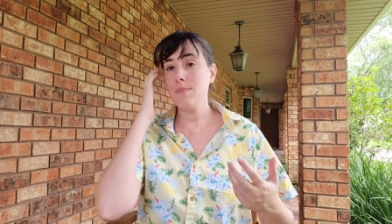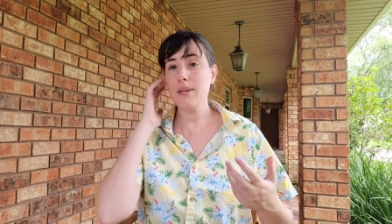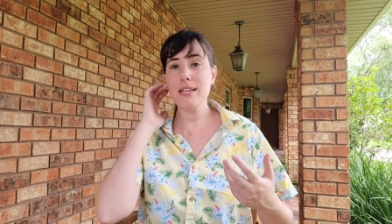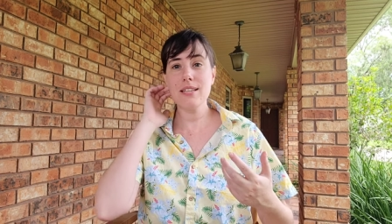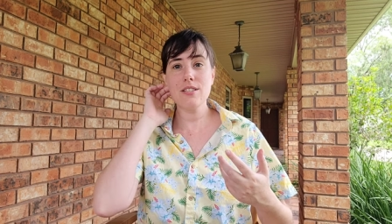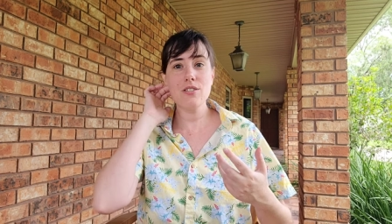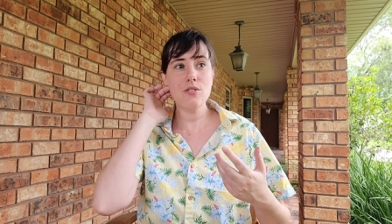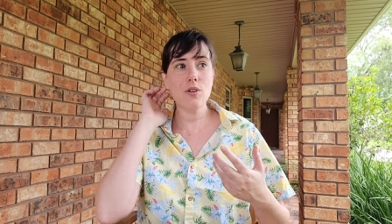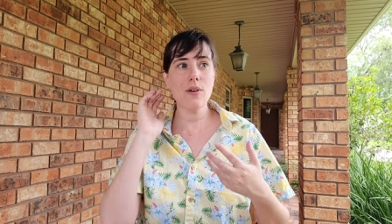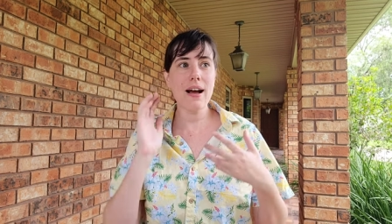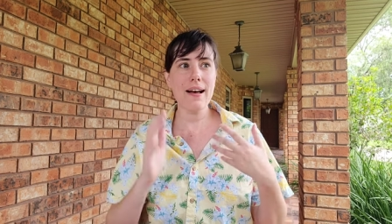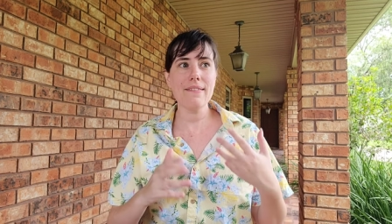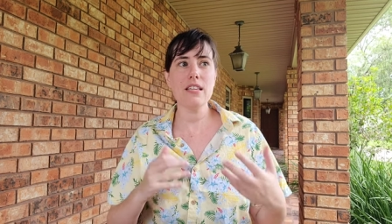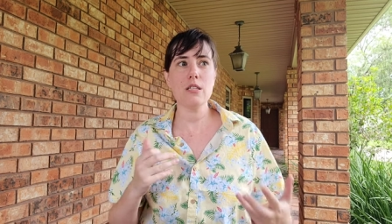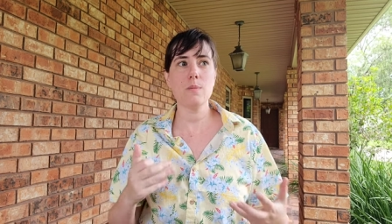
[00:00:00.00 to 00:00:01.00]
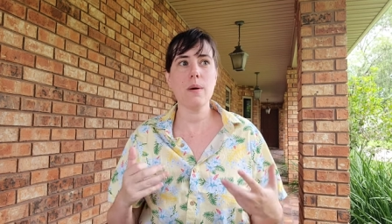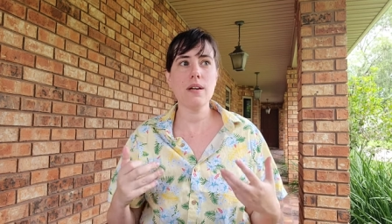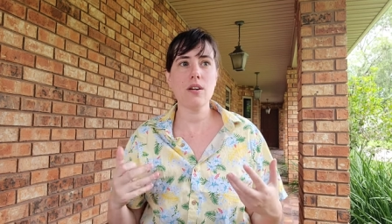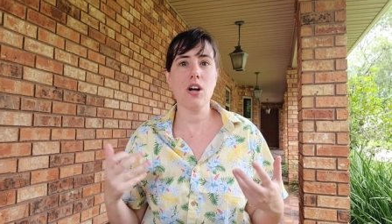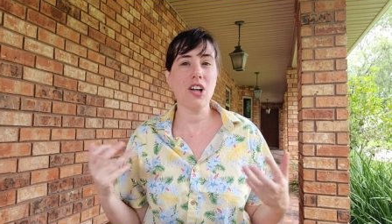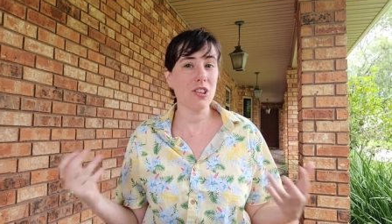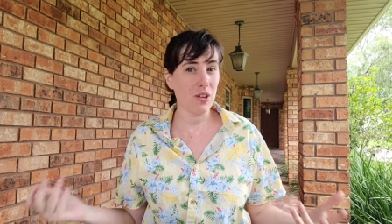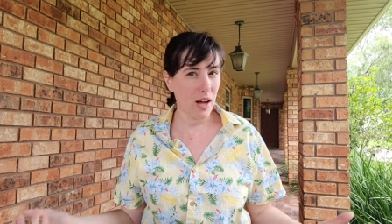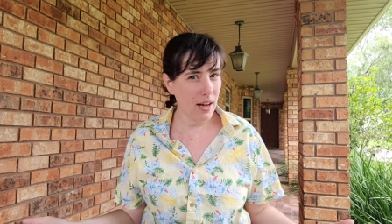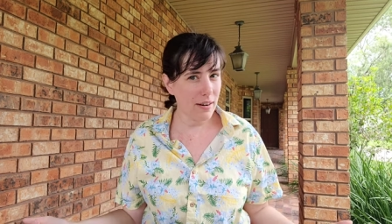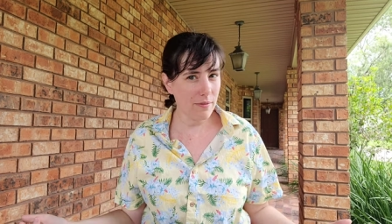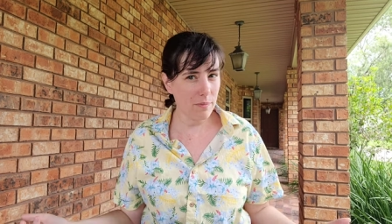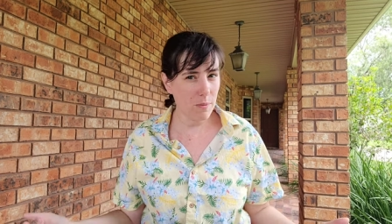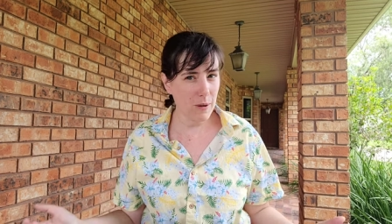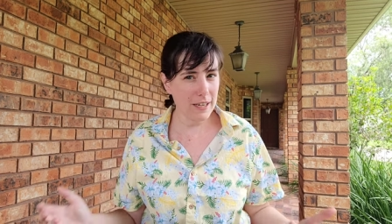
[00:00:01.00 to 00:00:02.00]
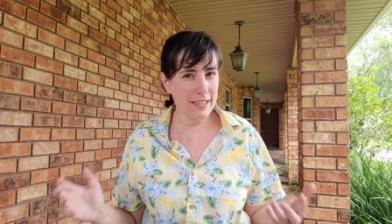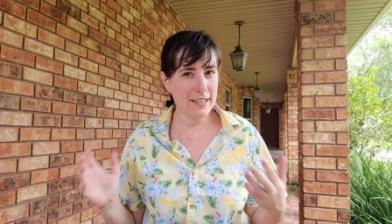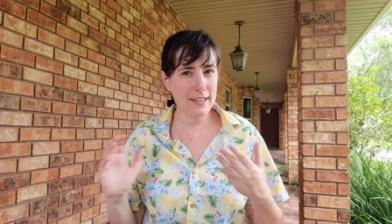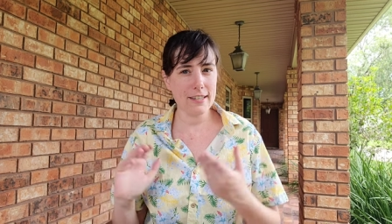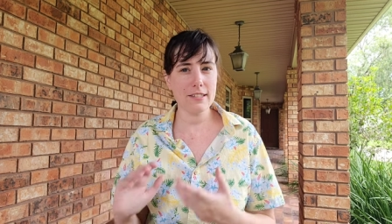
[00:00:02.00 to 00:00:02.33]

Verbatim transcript: Because you don't have to spend a lot of money to